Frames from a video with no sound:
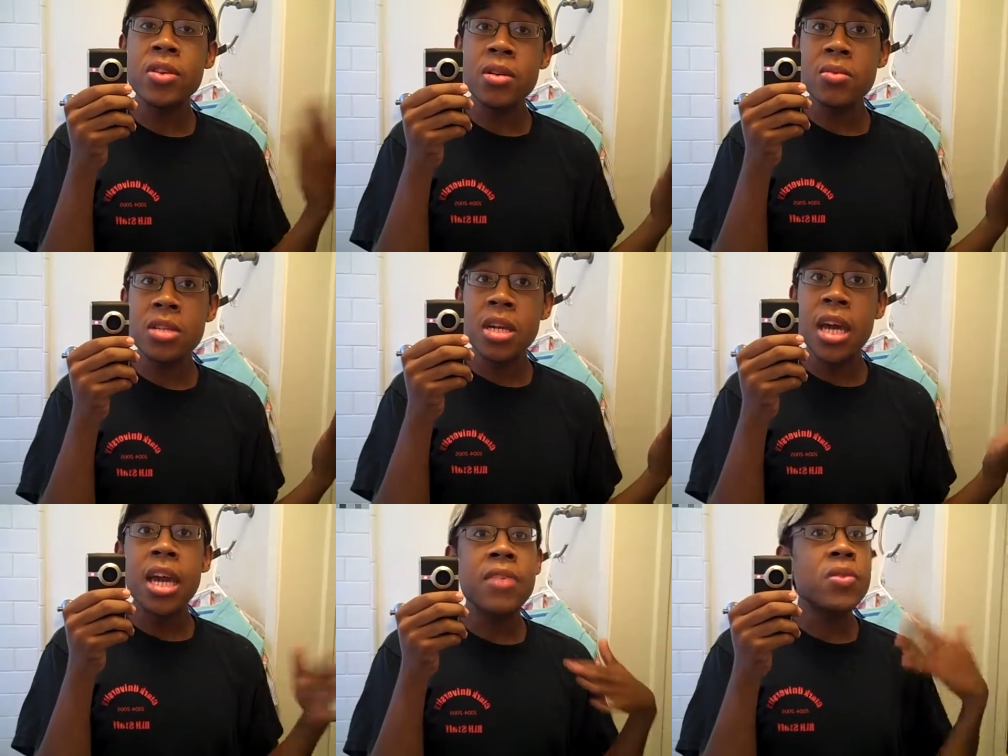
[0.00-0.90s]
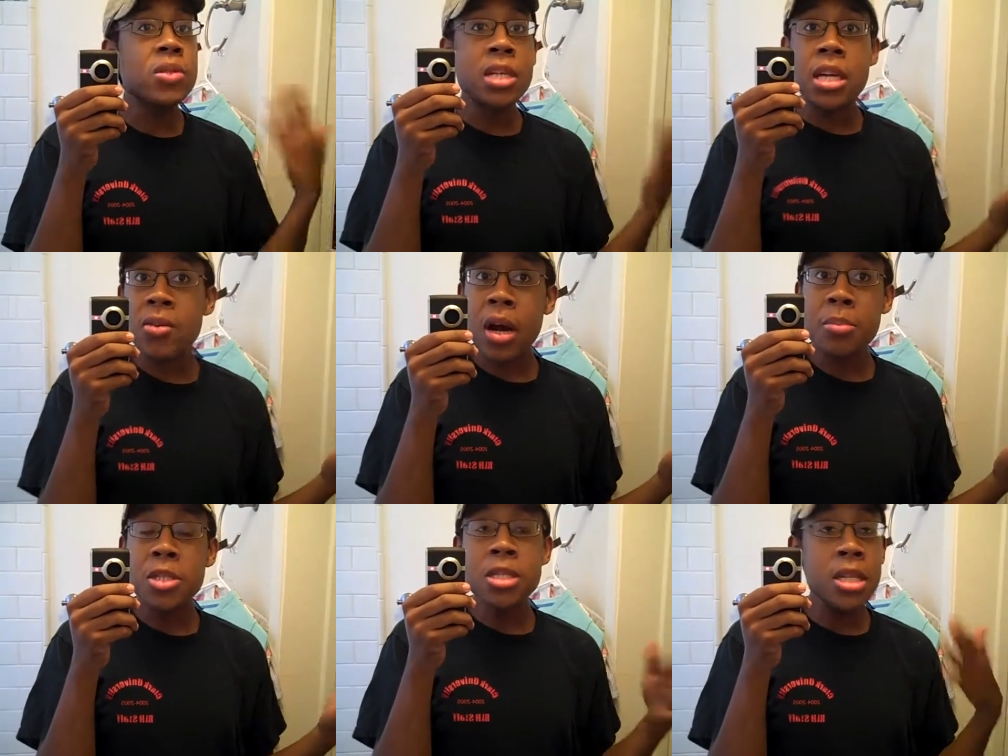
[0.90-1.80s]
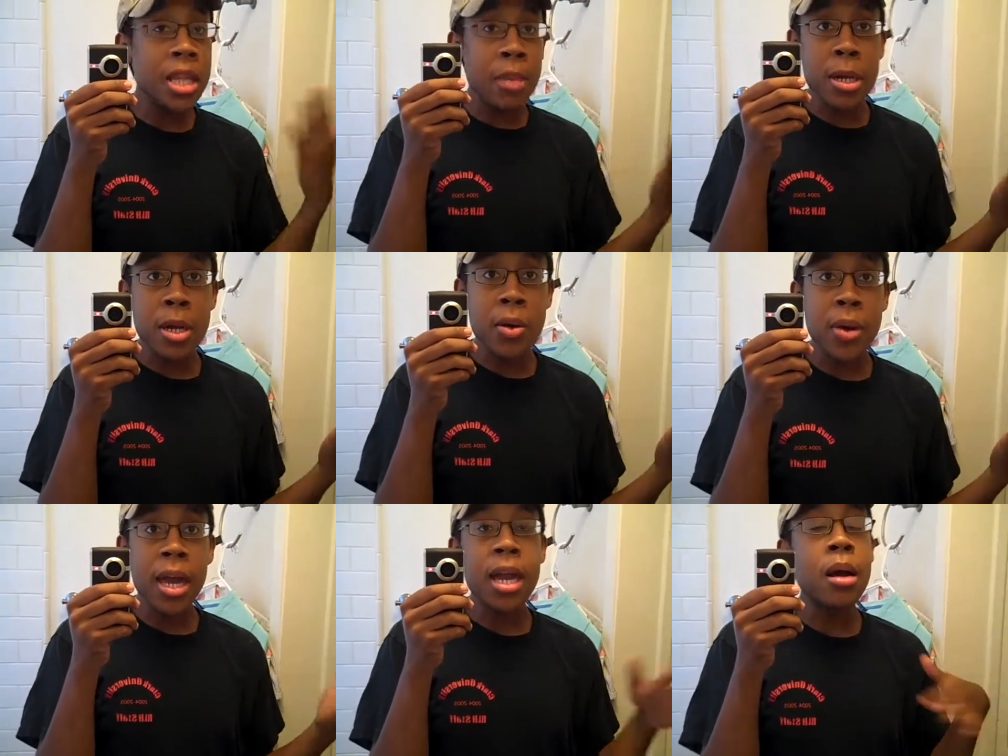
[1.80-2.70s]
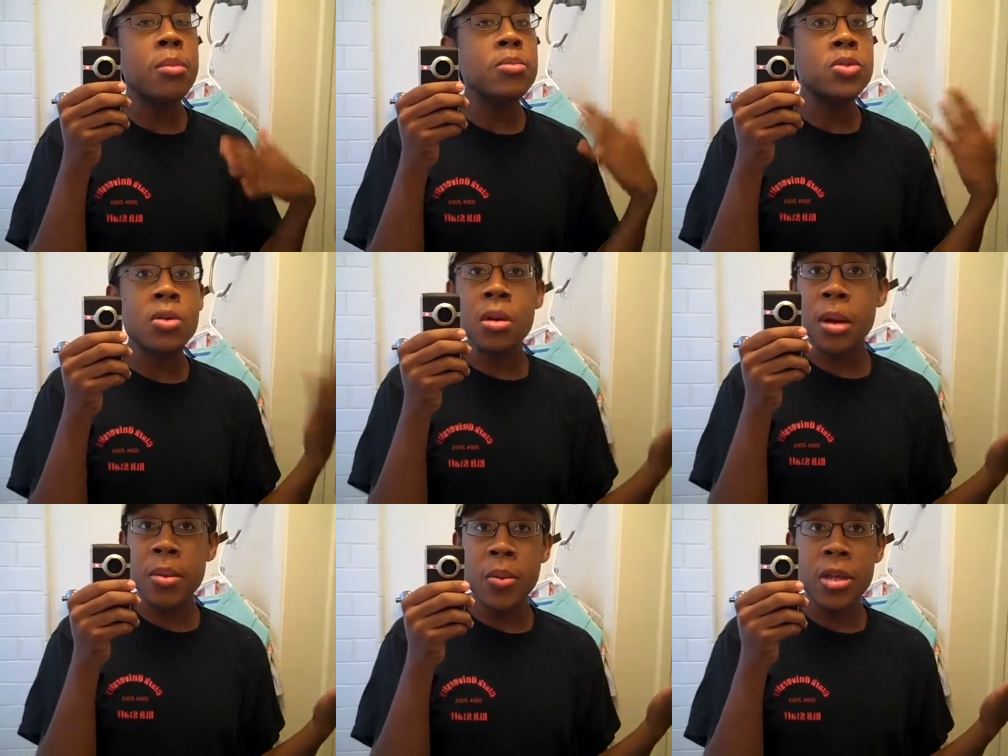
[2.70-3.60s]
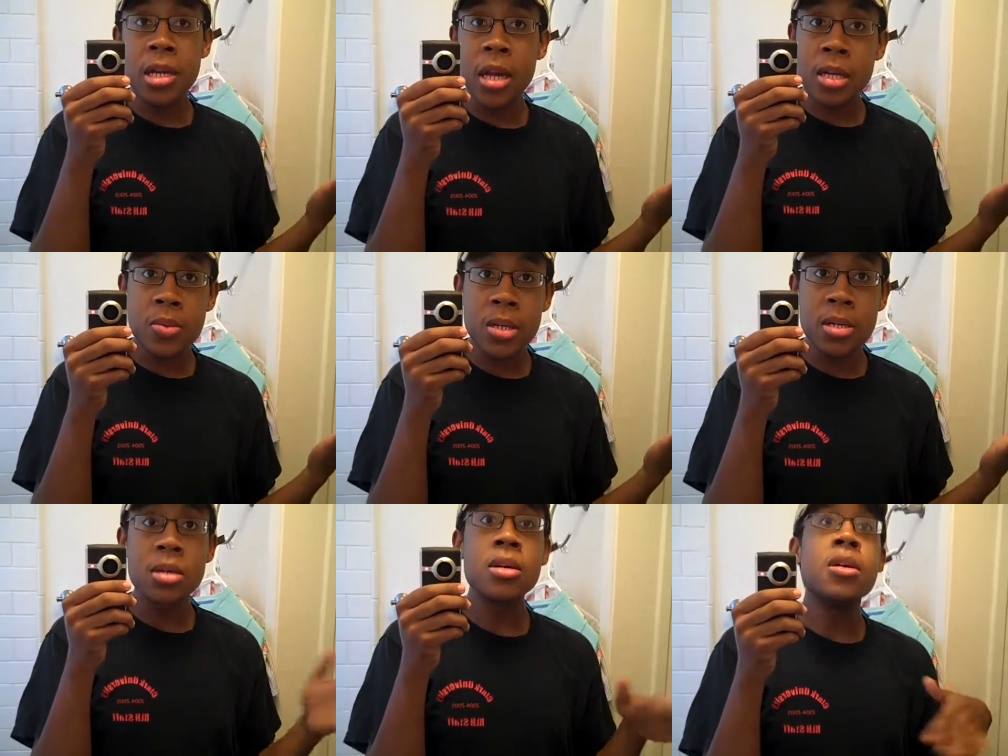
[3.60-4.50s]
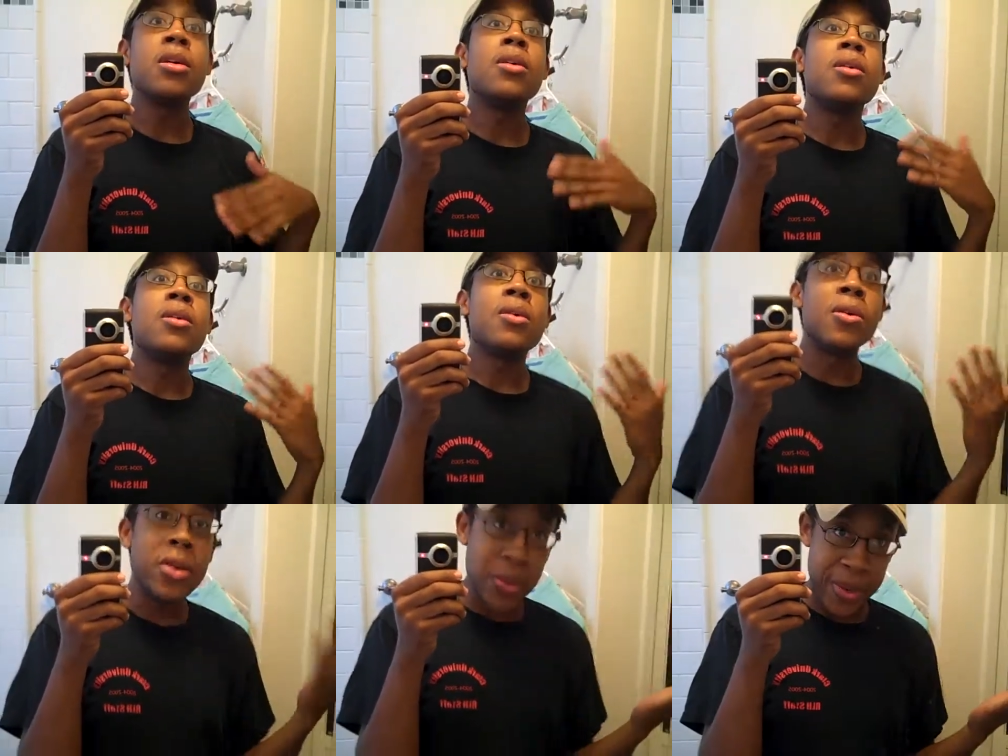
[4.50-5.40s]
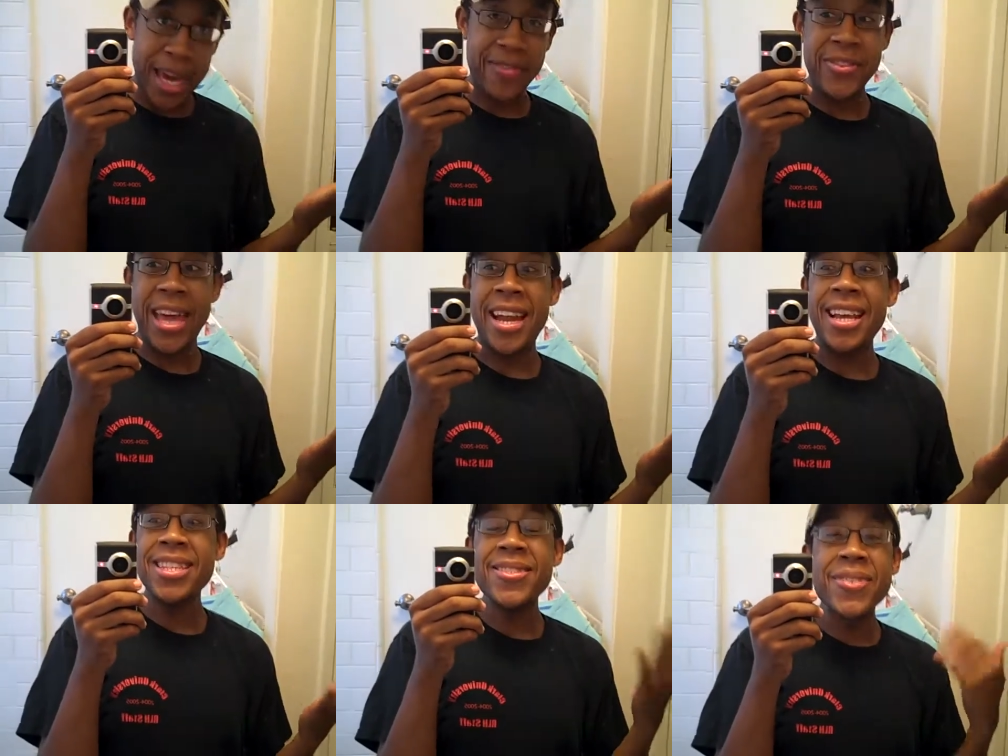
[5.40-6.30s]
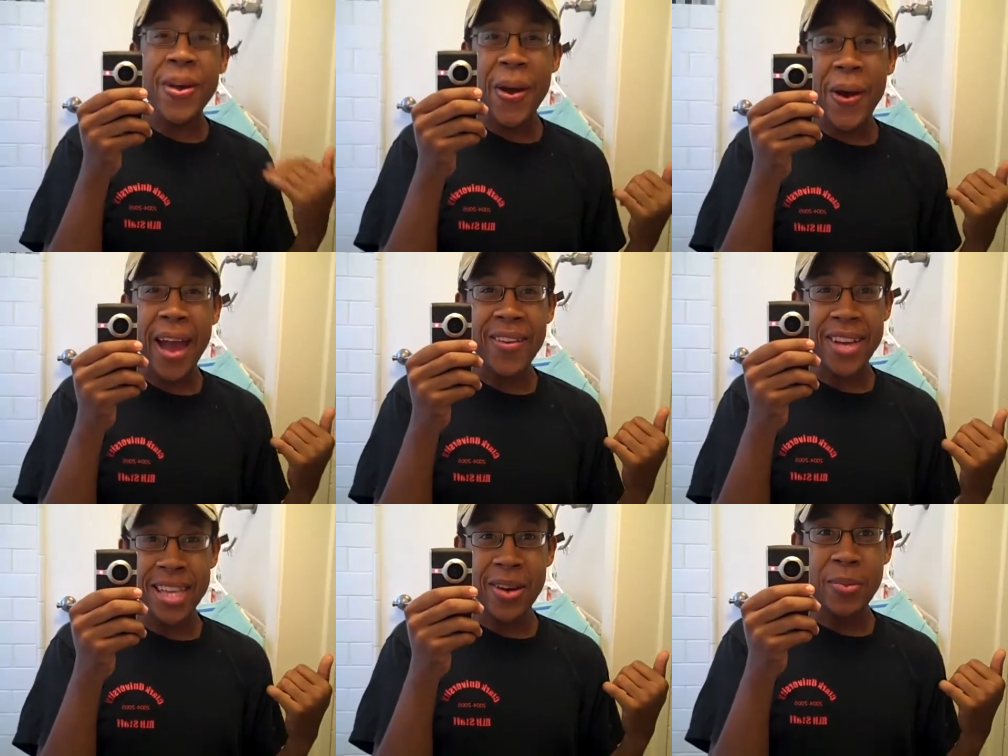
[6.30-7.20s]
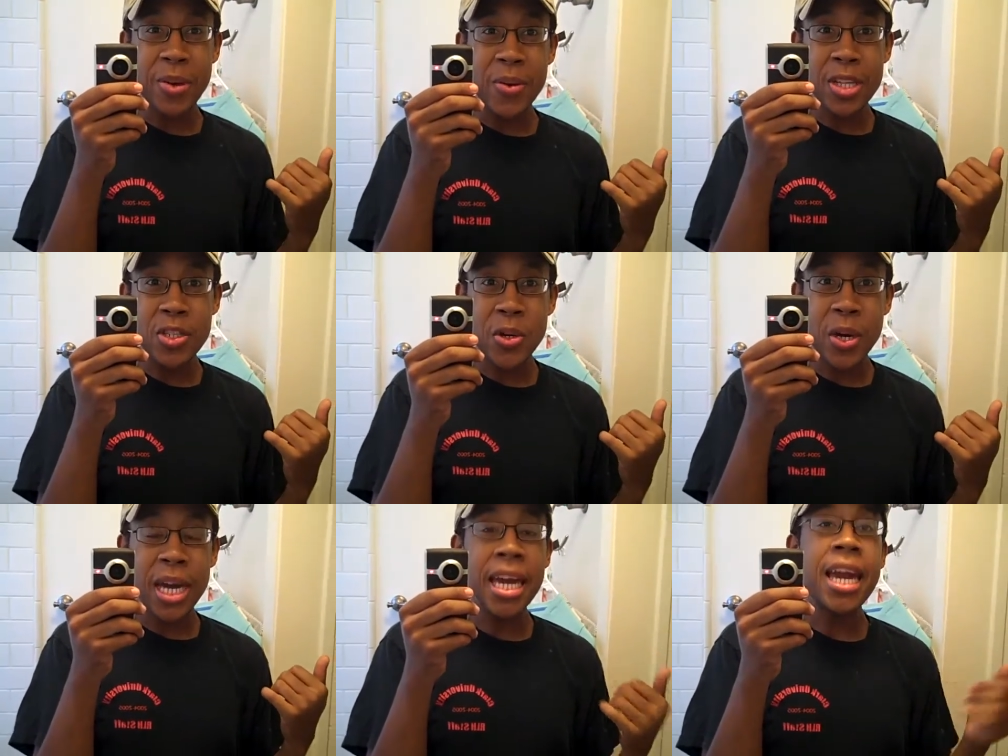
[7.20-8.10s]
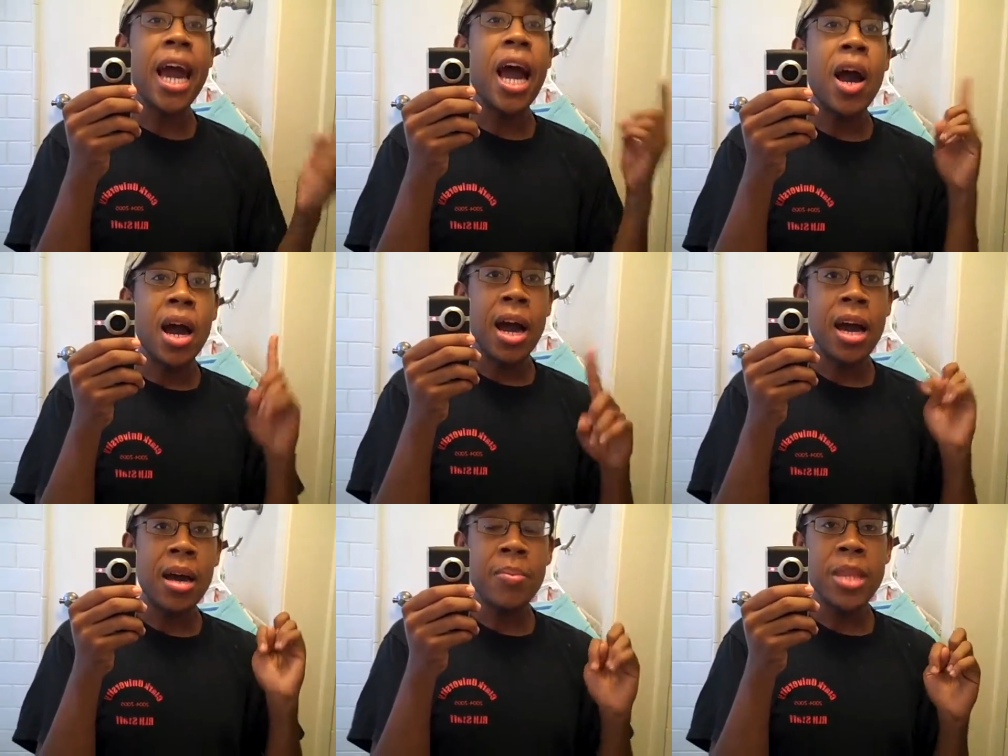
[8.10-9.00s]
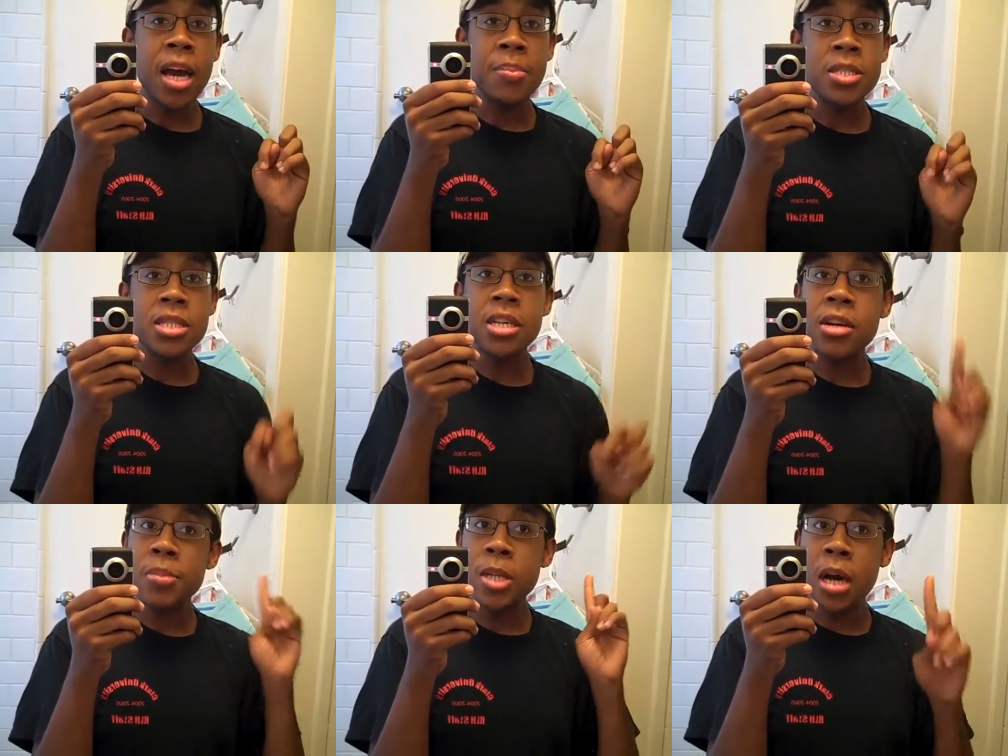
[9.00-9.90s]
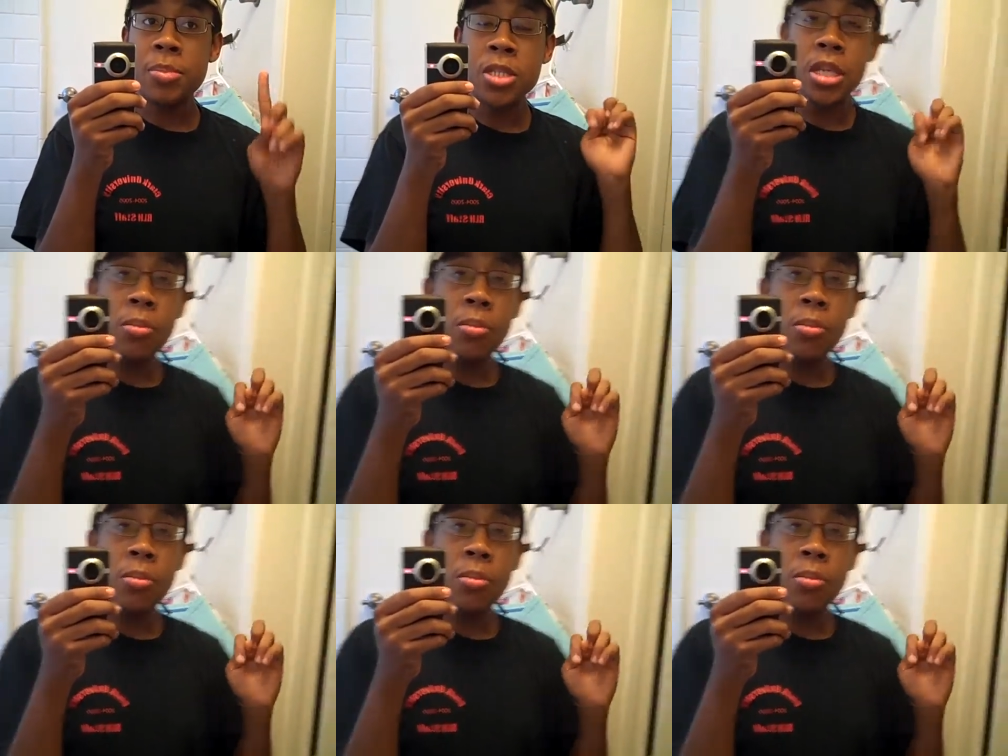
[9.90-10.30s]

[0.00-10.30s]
you don't, if you see another option, let me know, and I'm sure I'll probably wear that next week or the week after that. So I really hope you enjoy um, the options. Here comes option